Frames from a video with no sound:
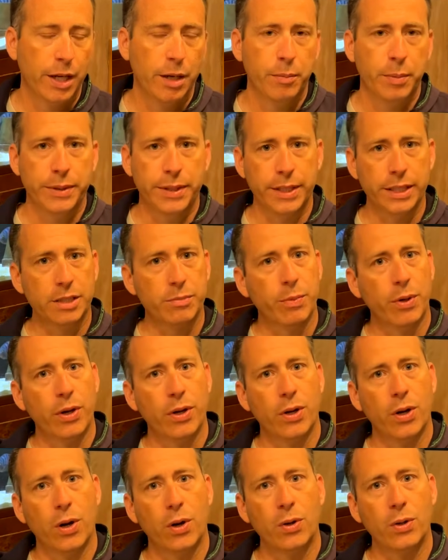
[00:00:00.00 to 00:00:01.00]
but this
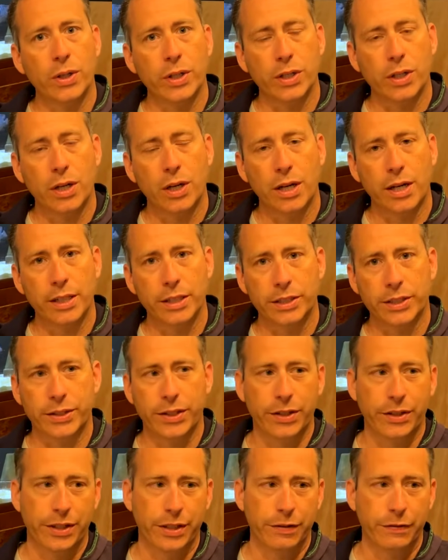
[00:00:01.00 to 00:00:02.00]
motor only costs
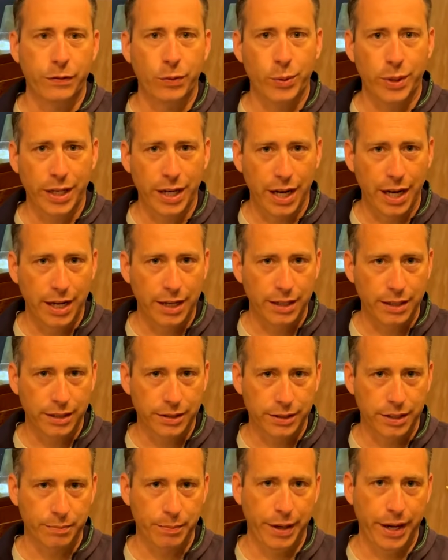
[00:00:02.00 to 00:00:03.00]
$30 to
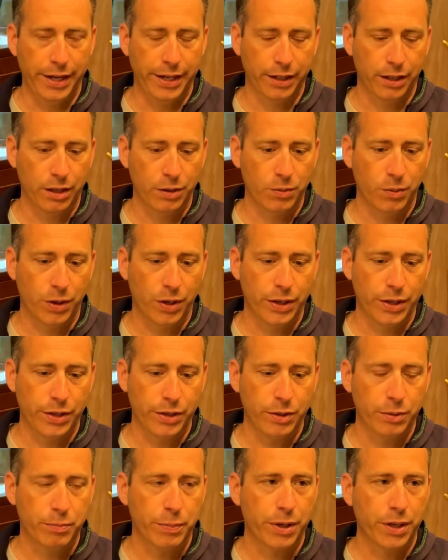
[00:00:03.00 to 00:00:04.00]
$40 depending on where you
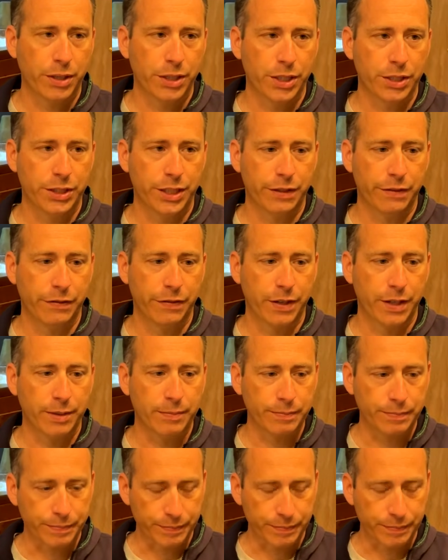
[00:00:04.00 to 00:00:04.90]
purchased it from.